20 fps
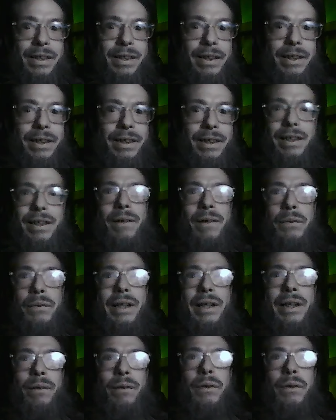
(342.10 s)
And I
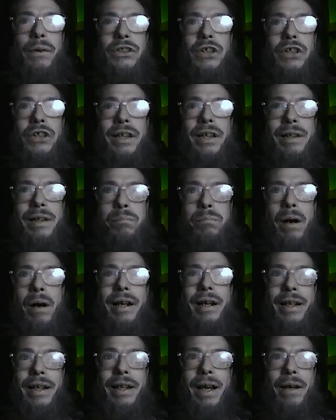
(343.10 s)
really wish I didn't
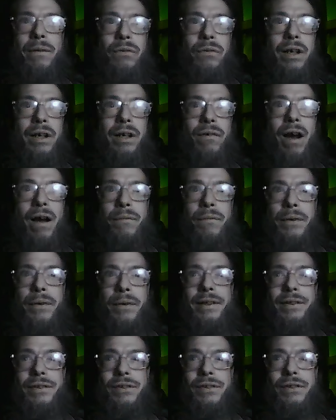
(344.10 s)
buy the AMD
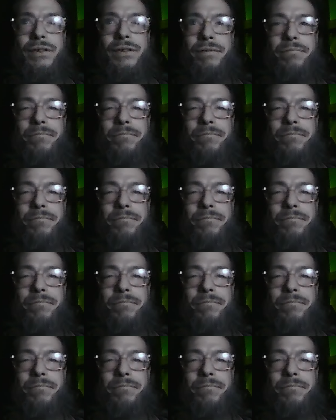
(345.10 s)
graphics.